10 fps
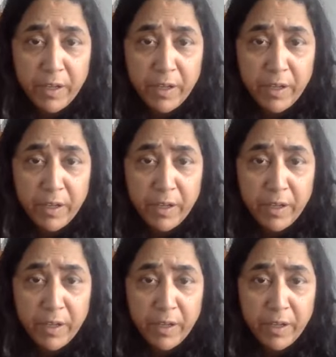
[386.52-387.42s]
memory, so
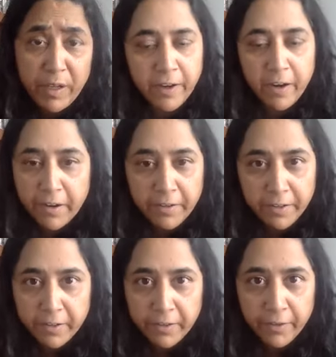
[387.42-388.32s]
I can even
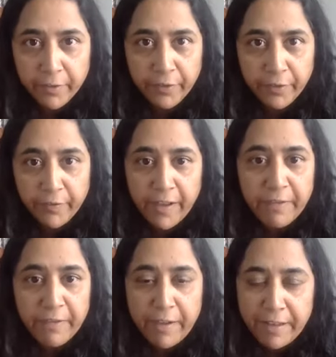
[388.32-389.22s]
remember like what the
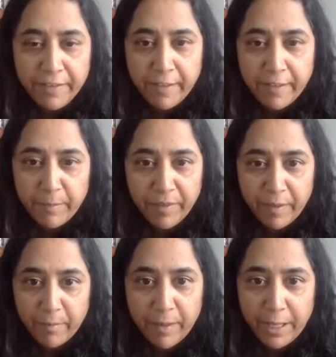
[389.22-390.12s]
words look like on the
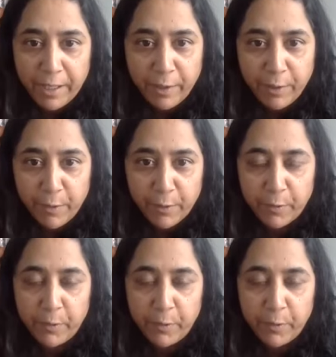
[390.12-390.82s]
page of an article.